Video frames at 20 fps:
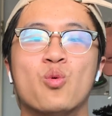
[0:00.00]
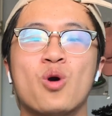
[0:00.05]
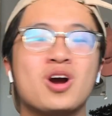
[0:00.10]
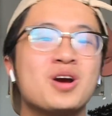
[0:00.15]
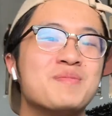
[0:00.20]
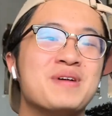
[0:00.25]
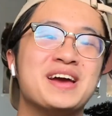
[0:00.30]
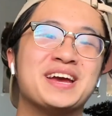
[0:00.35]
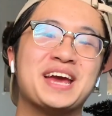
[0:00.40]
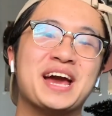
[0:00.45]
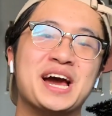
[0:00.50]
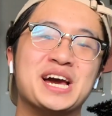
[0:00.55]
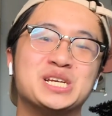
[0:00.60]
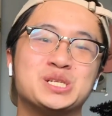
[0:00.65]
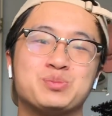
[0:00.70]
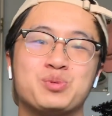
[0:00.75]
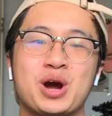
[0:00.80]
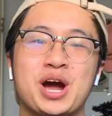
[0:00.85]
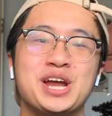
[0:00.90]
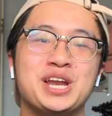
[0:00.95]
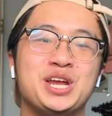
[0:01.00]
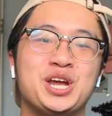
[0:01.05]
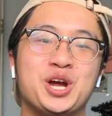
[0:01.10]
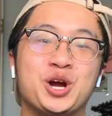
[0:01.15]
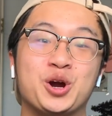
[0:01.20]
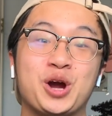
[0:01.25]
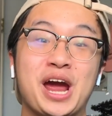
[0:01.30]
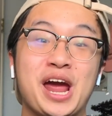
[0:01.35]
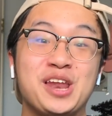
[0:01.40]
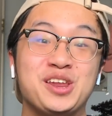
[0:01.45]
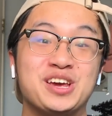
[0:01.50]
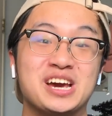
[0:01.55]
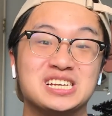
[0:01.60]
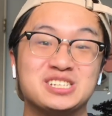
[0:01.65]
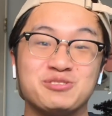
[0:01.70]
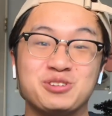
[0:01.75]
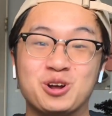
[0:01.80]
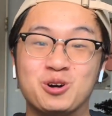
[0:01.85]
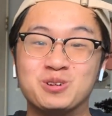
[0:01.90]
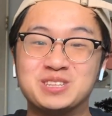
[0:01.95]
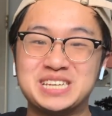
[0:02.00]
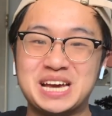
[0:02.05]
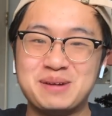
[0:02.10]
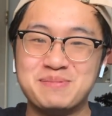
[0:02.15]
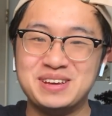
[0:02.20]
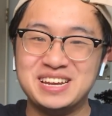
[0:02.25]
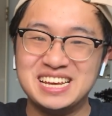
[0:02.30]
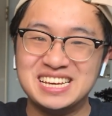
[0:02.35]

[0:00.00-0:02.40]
Welcome back, guys. Brian here, and you guys know what time it